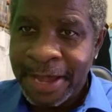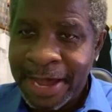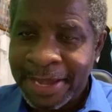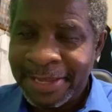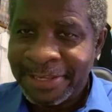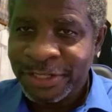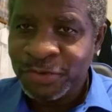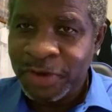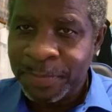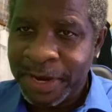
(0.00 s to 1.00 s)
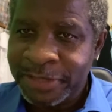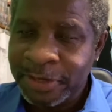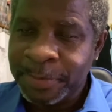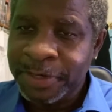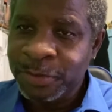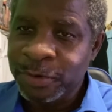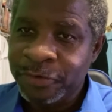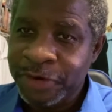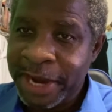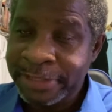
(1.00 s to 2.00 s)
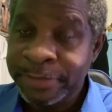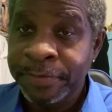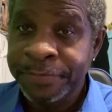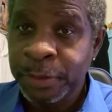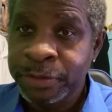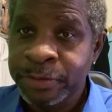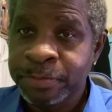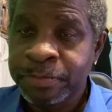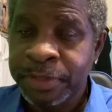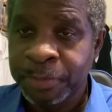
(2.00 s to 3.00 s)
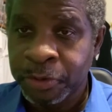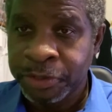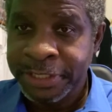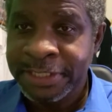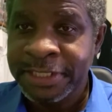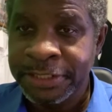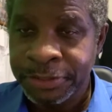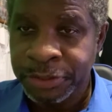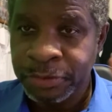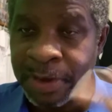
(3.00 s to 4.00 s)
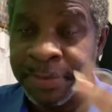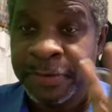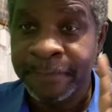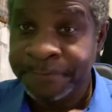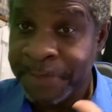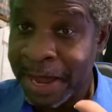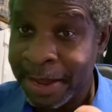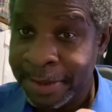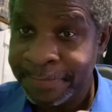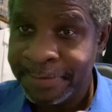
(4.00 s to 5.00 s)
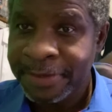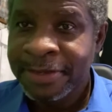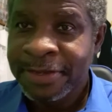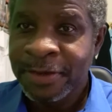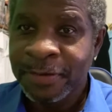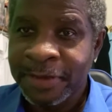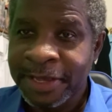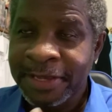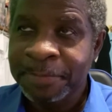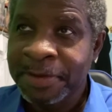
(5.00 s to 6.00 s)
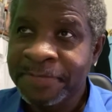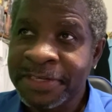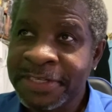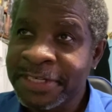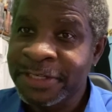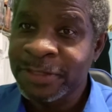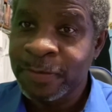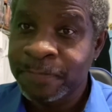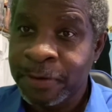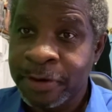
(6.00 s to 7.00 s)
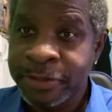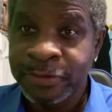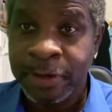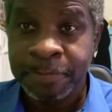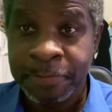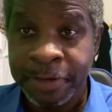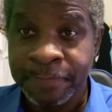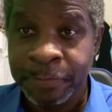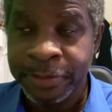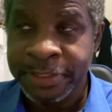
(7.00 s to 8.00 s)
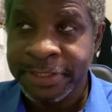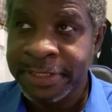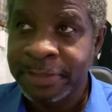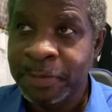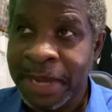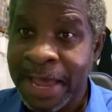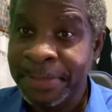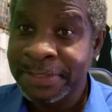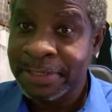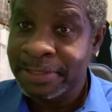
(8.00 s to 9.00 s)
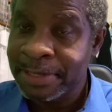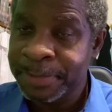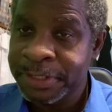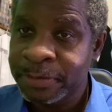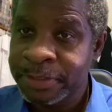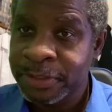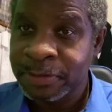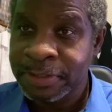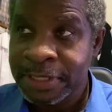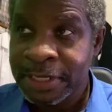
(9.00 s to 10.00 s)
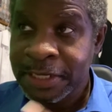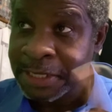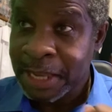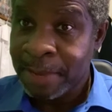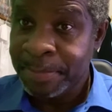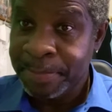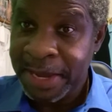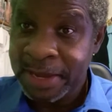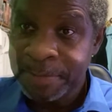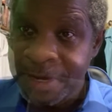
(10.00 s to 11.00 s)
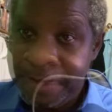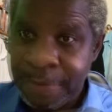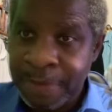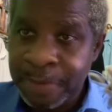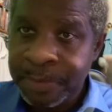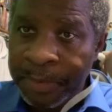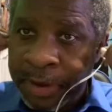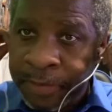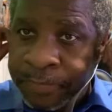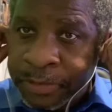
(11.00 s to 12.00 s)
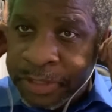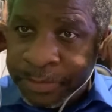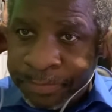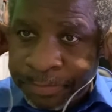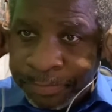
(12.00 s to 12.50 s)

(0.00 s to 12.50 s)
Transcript: Hi, this is Trepacer. I'm going to do a reaction review to The Boys Season 2, Episode 5. Okay, I'm loving this season so far, so I'm looking forward to seeing what happens in this episode. So I'll be back in a minute. Okay, let me put my headphones in.